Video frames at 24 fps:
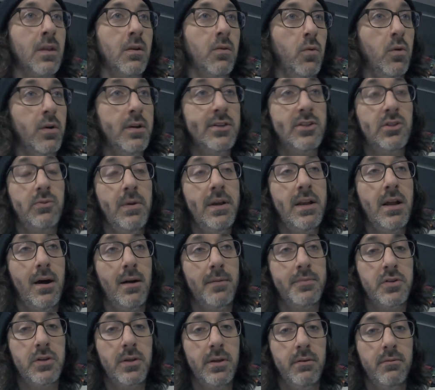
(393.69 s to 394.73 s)
what a sweet
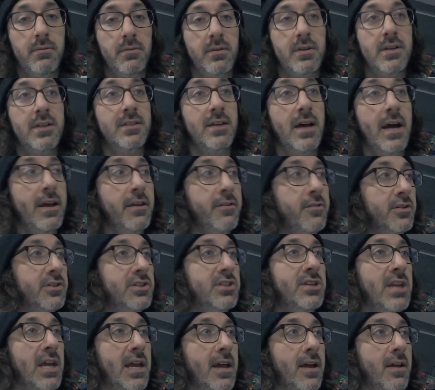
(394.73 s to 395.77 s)
option. Because I
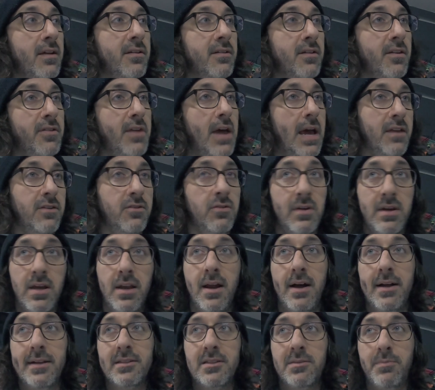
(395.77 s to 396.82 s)
understand that you
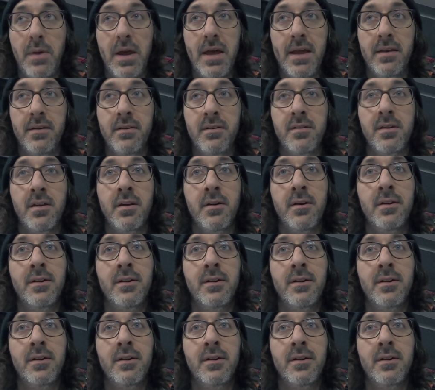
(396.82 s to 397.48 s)
cannot spend